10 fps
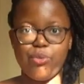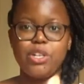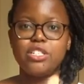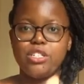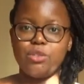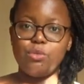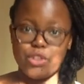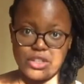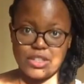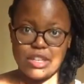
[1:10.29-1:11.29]
which is the
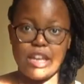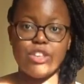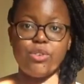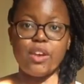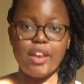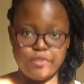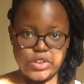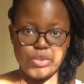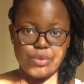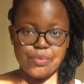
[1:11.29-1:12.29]
worst thing you could ever
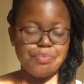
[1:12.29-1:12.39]
do.